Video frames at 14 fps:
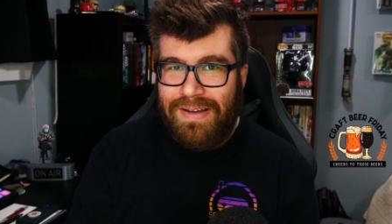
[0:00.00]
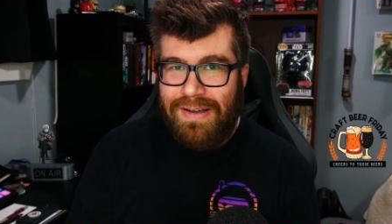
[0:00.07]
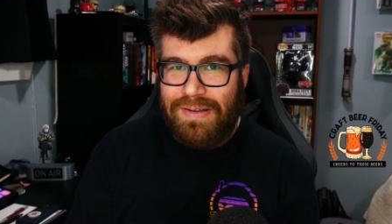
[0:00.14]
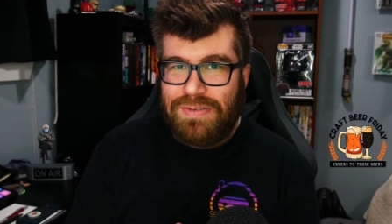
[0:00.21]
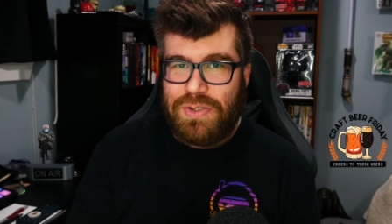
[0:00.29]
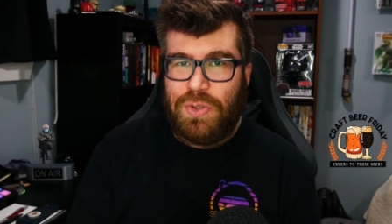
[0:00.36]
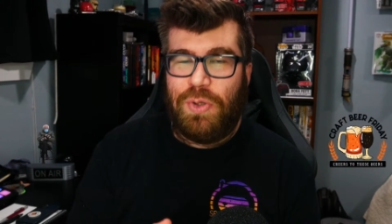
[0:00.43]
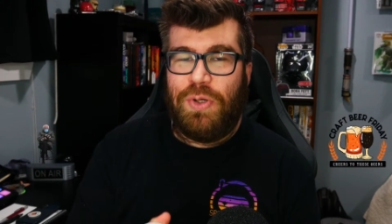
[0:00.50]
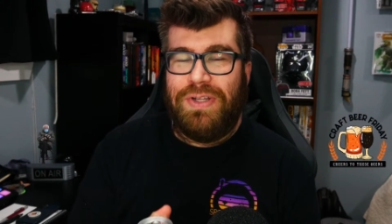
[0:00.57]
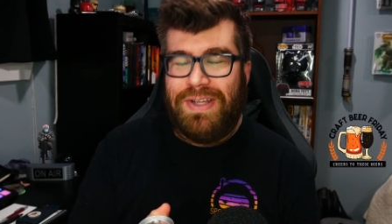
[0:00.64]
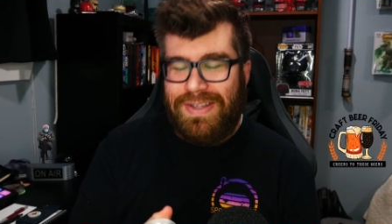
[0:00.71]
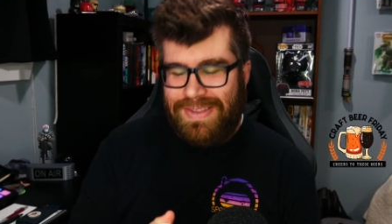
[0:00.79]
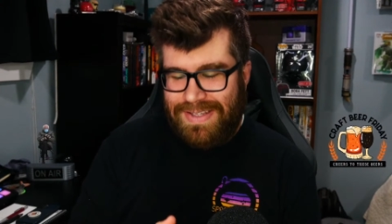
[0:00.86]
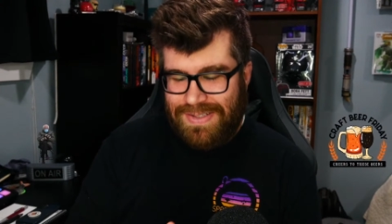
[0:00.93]
I was told
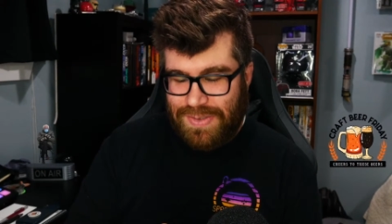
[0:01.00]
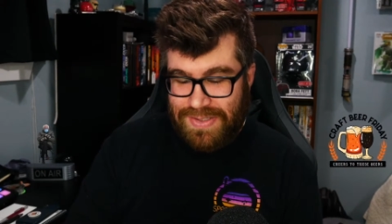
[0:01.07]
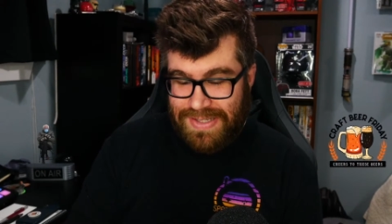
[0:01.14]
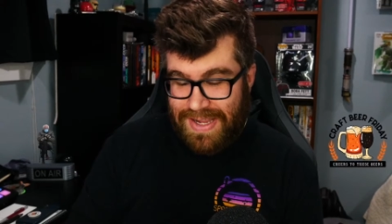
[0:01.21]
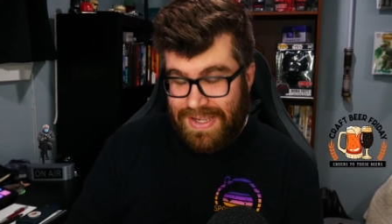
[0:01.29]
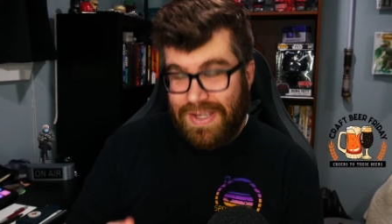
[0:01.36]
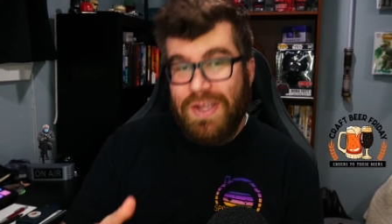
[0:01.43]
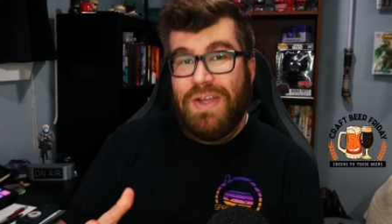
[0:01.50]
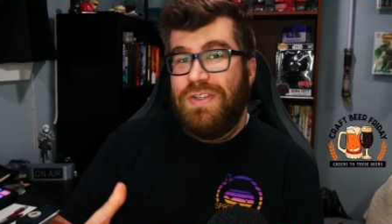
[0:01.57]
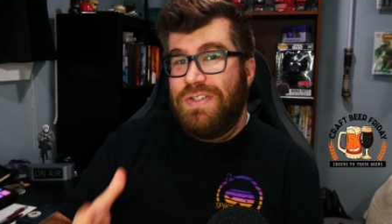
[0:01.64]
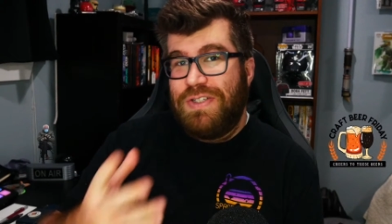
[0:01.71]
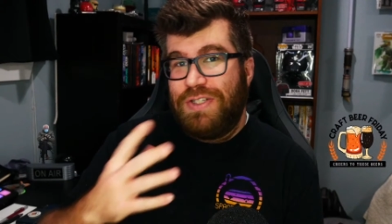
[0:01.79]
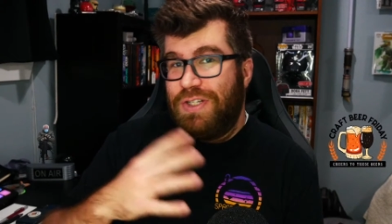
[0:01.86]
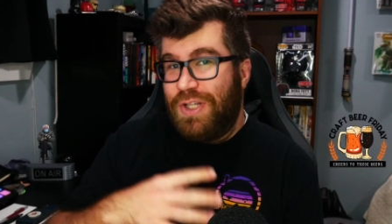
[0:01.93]
this was a
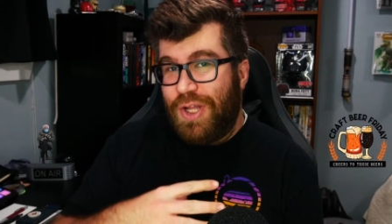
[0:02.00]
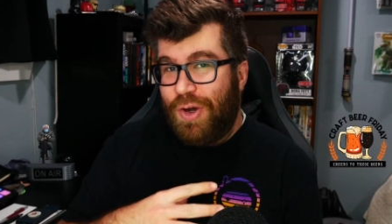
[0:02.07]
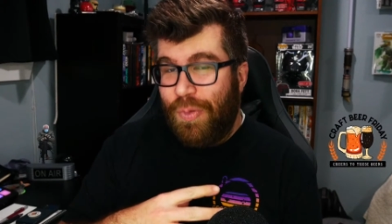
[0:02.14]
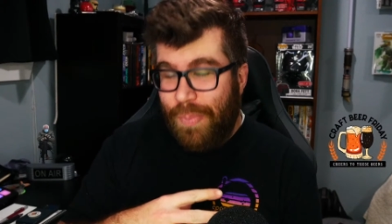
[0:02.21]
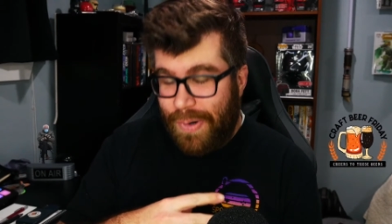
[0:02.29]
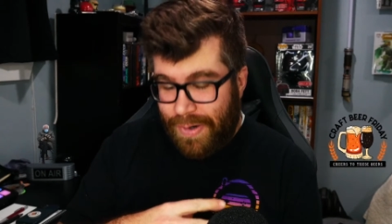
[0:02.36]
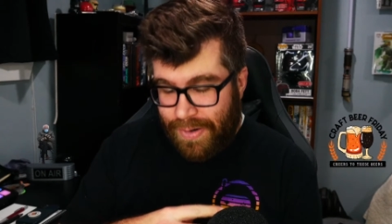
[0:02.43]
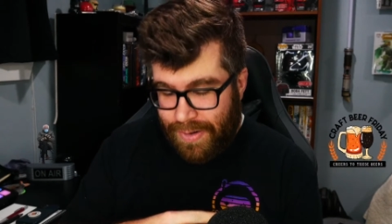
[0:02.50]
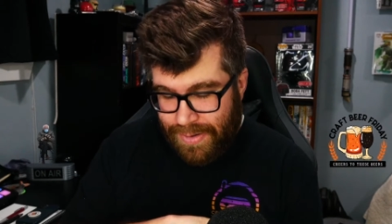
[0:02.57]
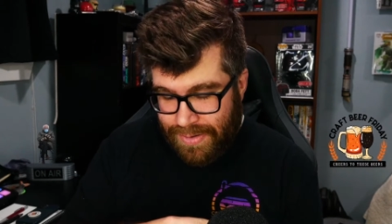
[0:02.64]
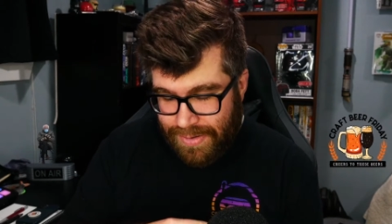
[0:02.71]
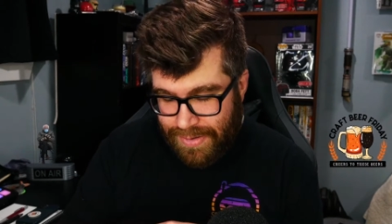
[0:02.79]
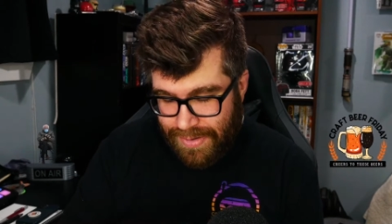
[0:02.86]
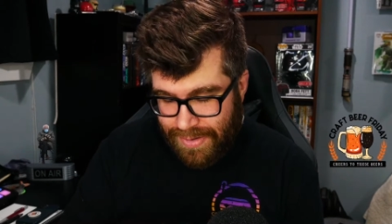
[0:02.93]
slow
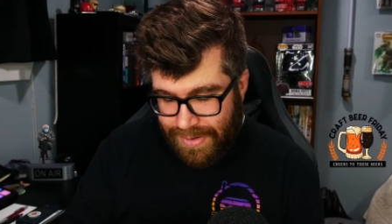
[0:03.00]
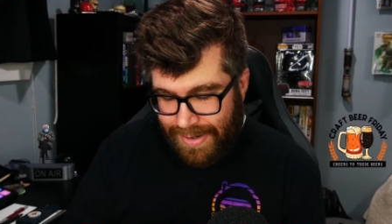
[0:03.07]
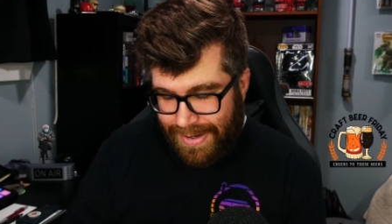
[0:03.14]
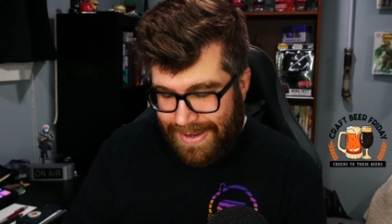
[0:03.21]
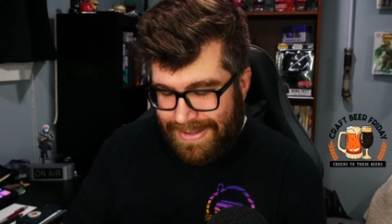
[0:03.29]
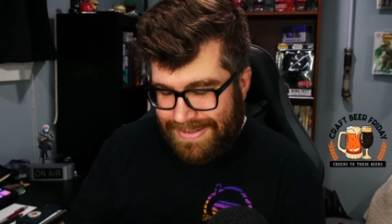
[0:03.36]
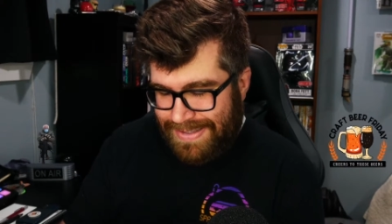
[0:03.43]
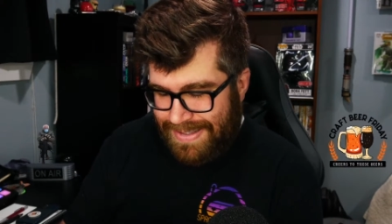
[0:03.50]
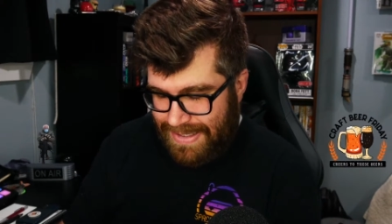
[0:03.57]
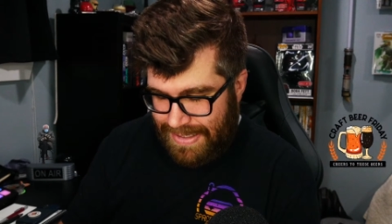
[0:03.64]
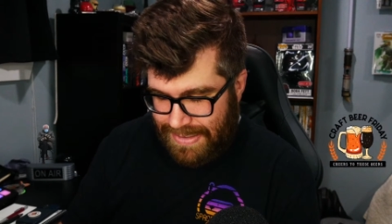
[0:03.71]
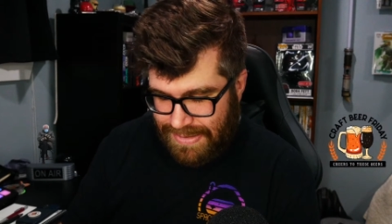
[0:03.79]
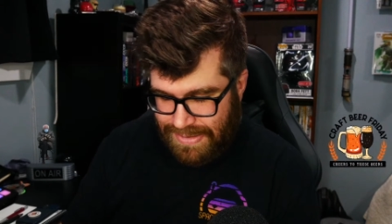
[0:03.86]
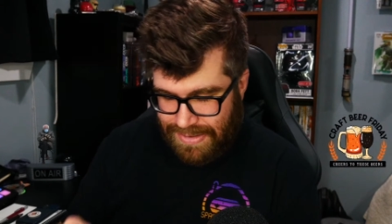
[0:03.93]
burn on the
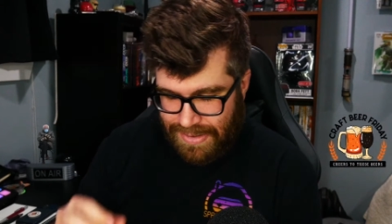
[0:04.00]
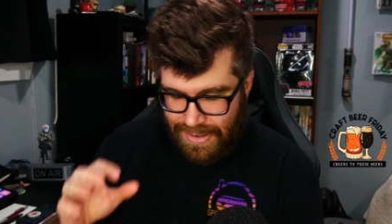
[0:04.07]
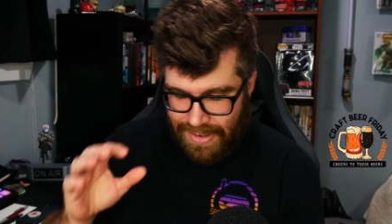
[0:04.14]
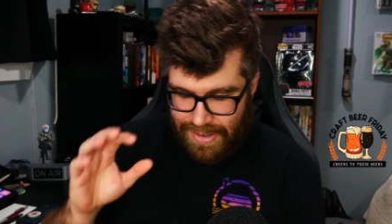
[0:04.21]
heat.